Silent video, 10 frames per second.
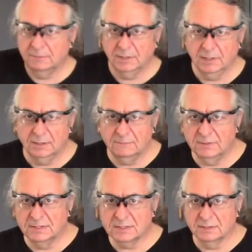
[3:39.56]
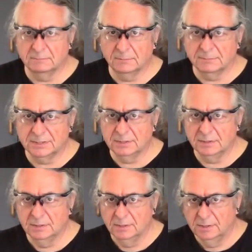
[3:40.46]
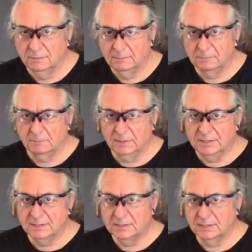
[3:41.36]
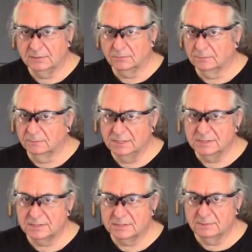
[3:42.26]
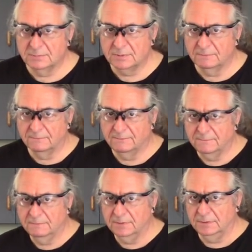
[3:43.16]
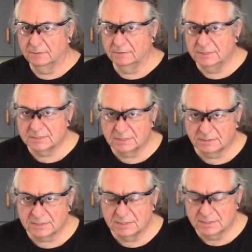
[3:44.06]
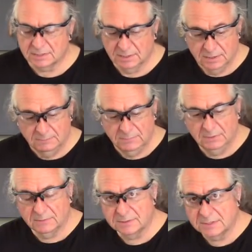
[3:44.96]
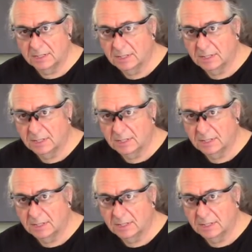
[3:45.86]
with the aid of this thermometer, we will wait until it all reaches a temperature of 50 degrees Celsius. Meanwhile,